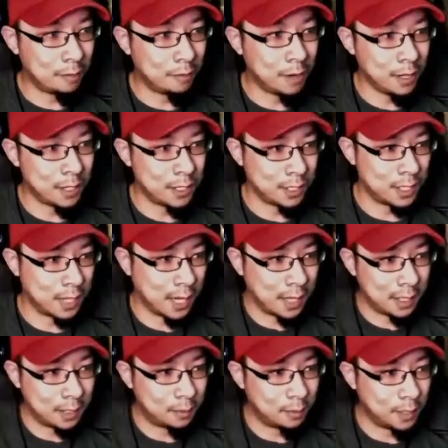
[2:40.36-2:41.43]
Rush attack,
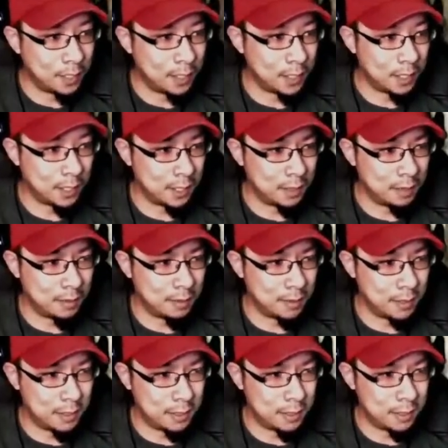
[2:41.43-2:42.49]
which
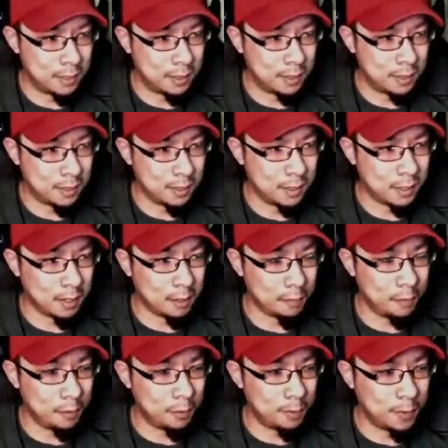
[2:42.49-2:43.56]
I
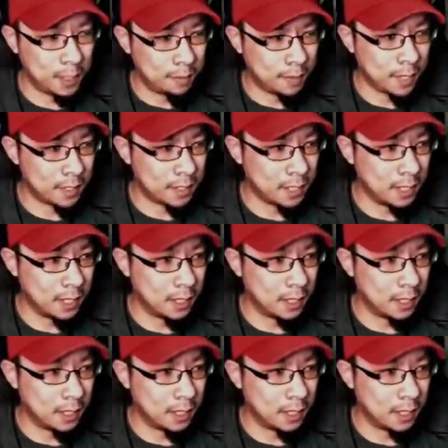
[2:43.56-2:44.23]
refuse to believe that's it.